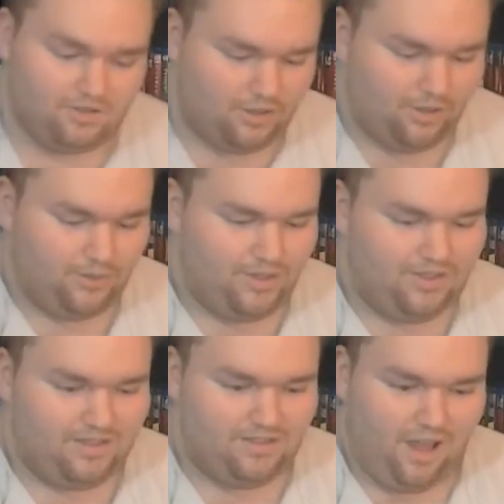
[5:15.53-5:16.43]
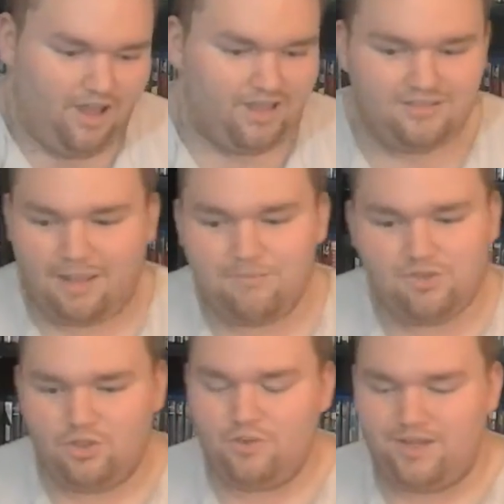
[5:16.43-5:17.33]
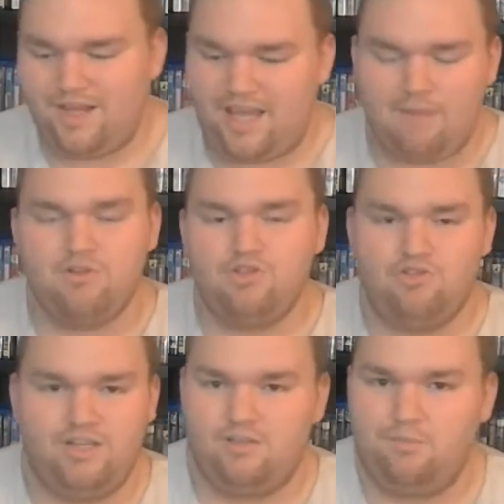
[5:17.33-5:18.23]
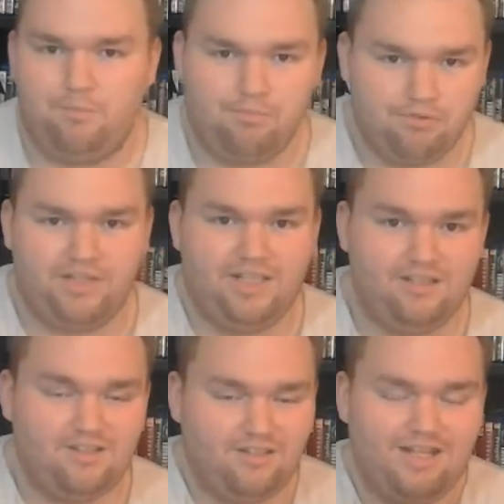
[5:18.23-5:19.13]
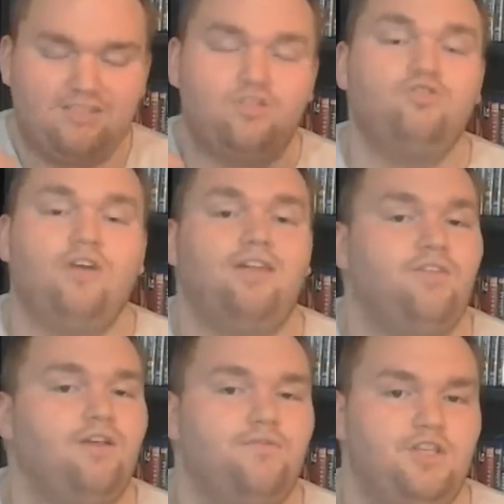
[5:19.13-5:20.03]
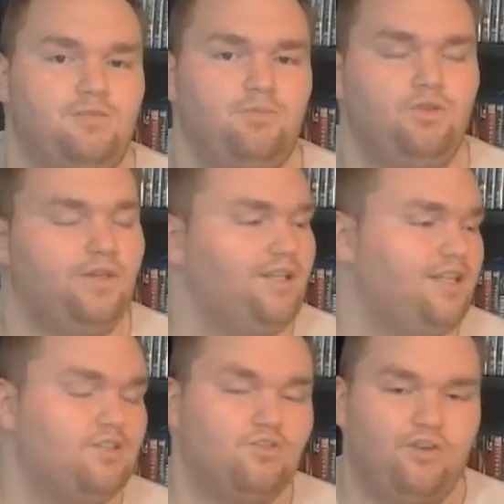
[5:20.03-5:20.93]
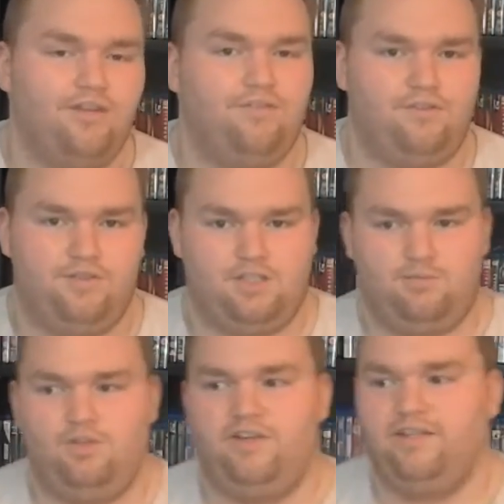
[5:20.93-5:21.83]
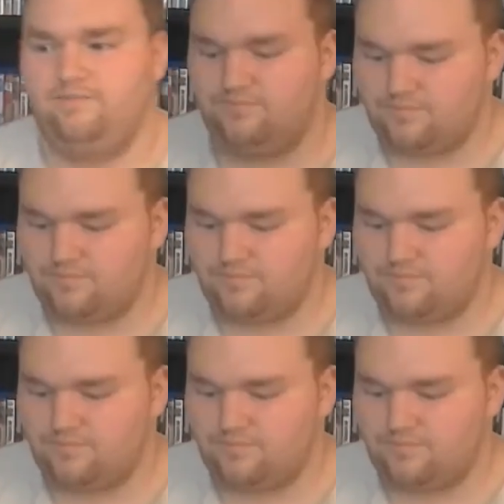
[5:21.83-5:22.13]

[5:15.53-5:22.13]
So, them two and their chemistry is brilliant, and that's a great thing for this movie. It's a great thing for this movie.